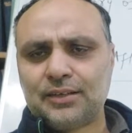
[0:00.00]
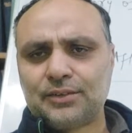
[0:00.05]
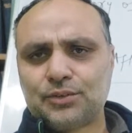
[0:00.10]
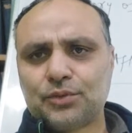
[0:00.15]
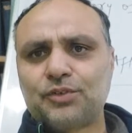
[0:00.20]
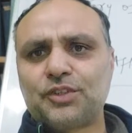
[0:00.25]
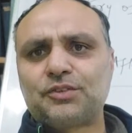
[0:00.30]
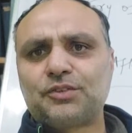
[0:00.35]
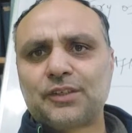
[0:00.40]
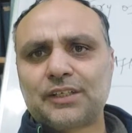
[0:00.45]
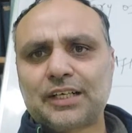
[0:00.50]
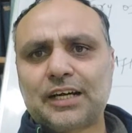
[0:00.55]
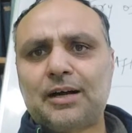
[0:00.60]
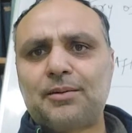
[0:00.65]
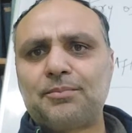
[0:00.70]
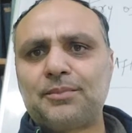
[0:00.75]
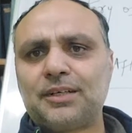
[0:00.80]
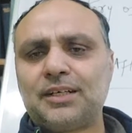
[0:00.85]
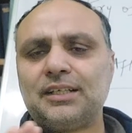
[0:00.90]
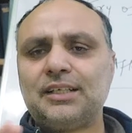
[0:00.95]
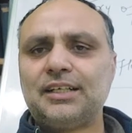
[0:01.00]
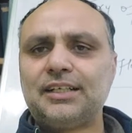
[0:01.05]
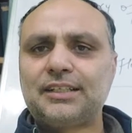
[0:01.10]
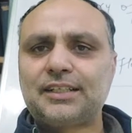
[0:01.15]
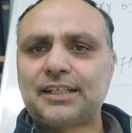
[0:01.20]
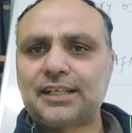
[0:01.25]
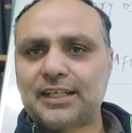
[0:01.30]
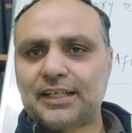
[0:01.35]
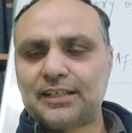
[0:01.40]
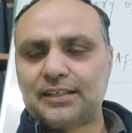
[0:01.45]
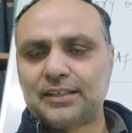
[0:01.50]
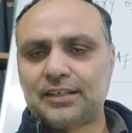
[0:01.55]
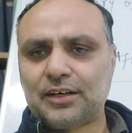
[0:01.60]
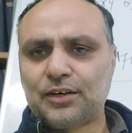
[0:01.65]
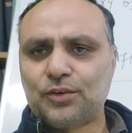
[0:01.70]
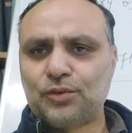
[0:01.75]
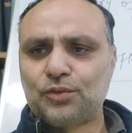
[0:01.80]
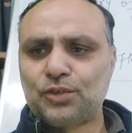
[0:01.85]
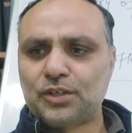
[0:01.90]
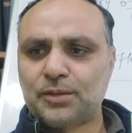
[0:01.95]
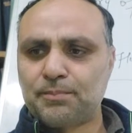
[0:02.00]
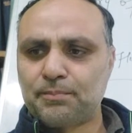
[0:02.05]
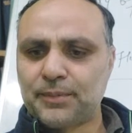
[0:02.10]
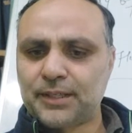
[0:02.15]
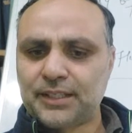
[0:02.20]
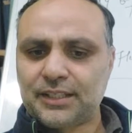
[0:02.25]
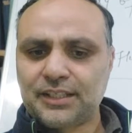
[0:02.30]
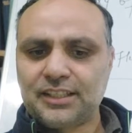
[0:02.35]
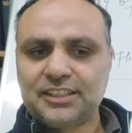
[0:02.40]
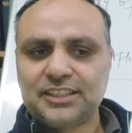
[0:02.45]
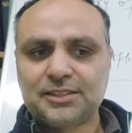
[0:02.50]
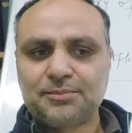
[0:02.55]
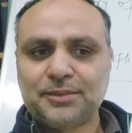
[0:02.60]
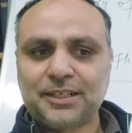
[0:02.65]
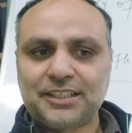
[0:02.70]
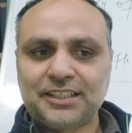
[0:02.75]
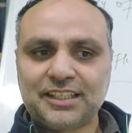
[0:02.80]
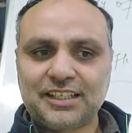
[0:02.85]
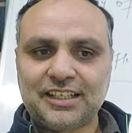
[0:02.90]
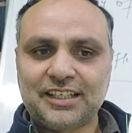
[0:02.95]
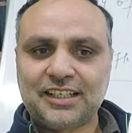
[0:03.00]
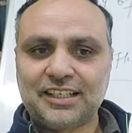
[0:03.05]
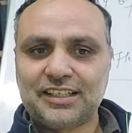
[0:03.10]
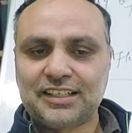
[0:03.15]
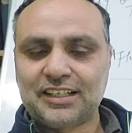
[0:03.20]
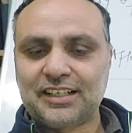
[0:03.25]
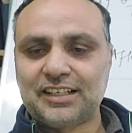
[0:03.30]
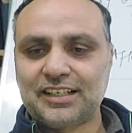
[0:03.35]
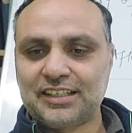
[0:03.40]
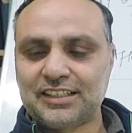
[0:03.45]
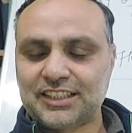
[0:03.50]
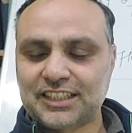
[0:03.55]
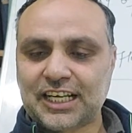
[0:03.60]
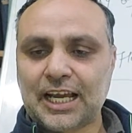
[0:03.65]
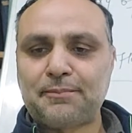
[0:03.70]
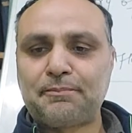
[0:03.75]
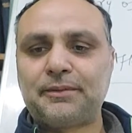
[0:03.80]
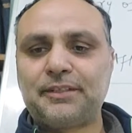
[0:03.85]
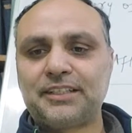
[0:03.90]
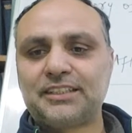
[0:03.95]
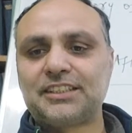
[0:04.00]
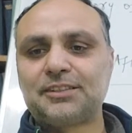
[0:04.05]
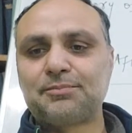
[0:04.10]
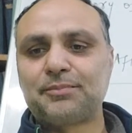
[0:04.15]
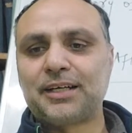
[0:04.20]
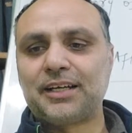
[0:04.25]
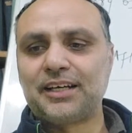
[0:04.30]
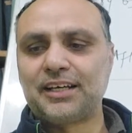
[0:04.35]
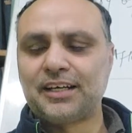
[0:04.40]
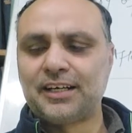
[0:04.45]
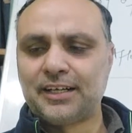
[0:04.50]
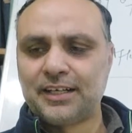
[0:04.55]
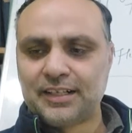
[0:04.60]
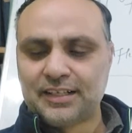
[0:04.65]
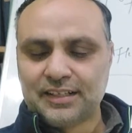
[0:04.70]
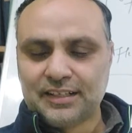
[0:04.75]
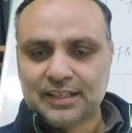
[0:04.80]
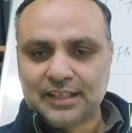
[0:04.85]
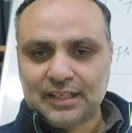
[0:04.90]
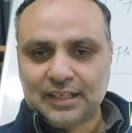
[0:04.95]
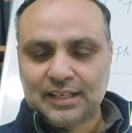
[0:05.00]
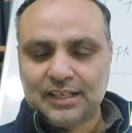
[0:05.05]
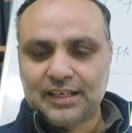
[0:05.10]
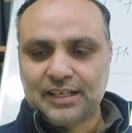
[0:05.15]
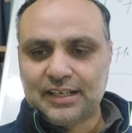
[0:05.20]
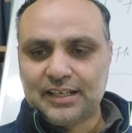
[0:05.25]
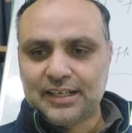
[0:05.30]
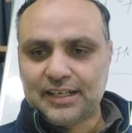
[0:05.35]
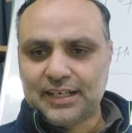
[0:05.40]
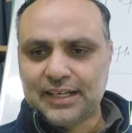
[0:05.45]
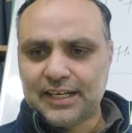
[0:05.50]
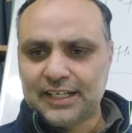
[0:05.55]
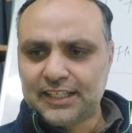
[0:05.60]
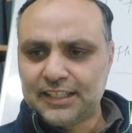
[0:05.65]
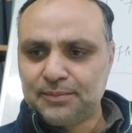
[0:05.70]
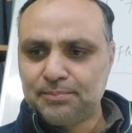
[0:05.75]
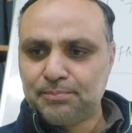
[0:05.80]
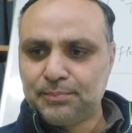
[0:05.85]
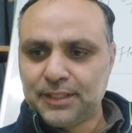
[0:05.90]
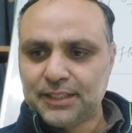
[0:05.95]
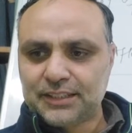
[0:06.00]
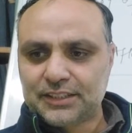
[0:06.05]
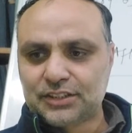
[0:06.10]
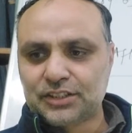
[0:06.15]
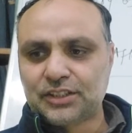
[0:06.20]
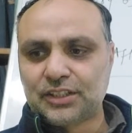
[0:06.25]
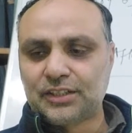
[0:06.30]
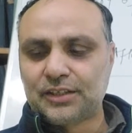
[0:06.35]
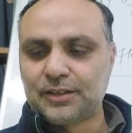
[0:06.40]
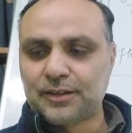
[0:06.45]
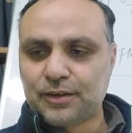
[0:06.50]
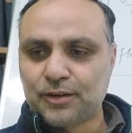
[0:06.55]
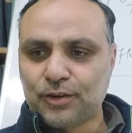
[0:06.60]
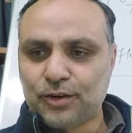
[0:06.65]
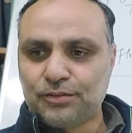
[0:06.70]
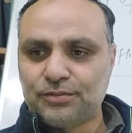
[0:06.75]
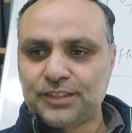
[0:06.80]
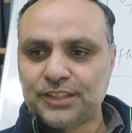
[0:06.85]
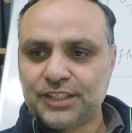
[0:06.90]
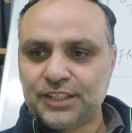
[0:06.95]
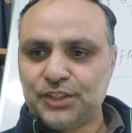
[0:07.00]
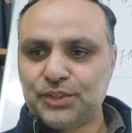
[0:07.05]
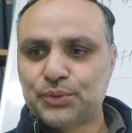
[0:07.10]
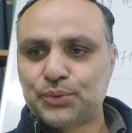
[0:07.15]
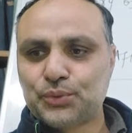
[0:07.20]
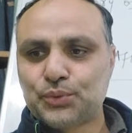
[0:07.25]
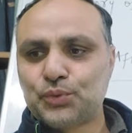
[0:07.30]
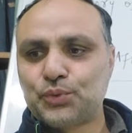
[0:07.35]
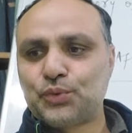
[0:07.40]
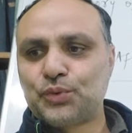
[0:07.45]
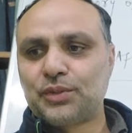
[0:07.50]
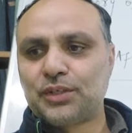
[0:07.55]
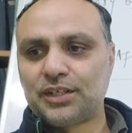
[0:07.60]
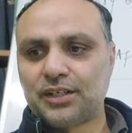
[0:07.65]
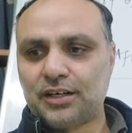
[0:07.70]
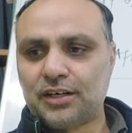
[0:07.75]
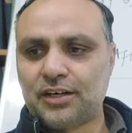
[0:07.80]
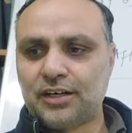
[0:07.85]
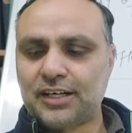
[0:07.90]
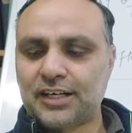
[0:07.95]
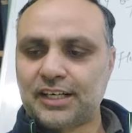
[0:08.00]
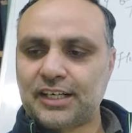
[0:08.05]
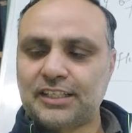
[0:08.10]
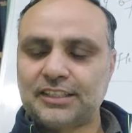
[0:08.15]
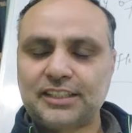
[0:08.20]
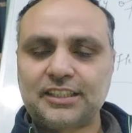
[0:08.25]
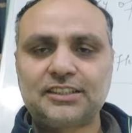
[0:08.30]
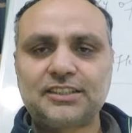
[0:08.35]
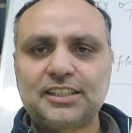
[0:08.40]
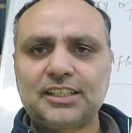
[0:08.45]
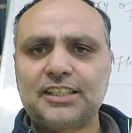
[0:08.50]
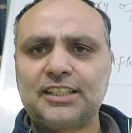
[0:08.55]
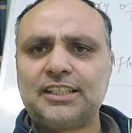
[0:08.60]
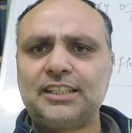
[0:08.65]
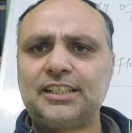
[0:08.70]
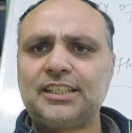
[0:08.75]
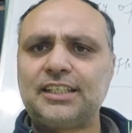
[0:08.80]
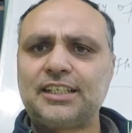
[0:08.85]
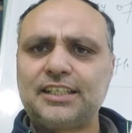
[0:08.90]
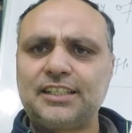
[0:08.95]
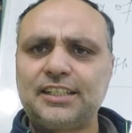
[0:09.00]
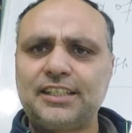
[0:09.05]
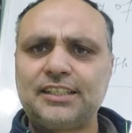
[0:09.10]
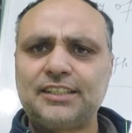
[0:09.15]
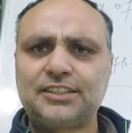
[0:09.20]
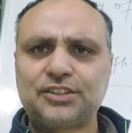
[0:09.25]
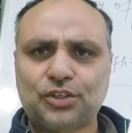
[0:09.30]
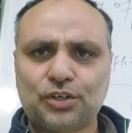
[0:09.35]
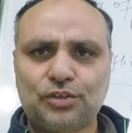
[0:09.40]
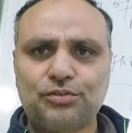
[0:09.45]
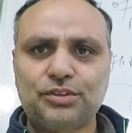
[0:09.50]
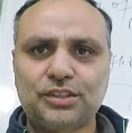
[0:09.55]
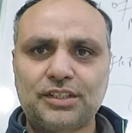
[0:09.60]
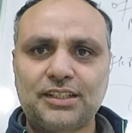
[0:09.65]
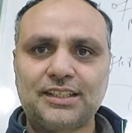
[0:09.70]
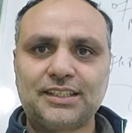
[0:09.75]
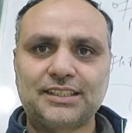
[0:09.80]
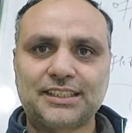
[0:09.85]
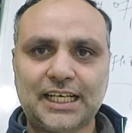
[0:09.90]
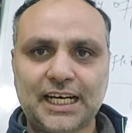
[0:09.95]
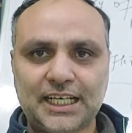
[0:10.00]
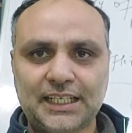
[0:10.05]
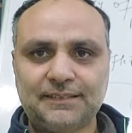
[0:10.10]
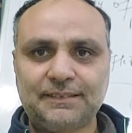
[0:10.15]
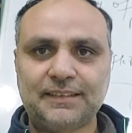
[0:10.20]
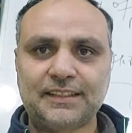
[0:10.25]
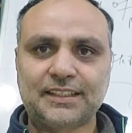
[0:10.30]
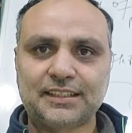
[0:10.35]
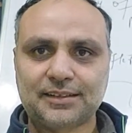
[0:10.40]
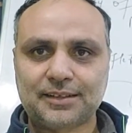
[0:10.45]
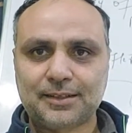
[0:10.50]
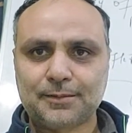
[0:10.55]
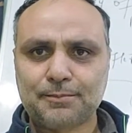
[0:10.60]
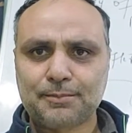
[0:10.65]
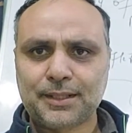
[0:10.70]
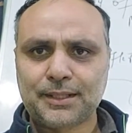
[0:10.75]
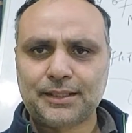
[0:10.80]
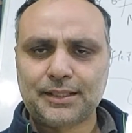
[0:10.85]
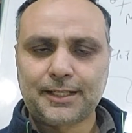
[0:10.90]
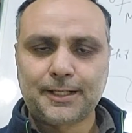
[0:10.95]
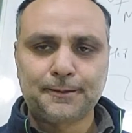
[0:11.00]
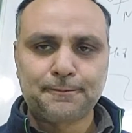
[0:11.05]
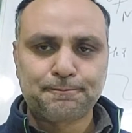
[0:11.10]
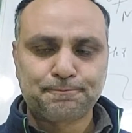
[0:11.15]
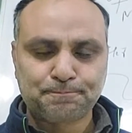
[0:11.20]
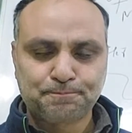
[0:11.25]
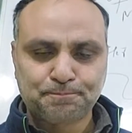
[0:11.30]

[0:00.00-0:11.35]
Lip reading: So it will come later how materialism and skepticism, had a mix of these two are essential ingredients of scientific method.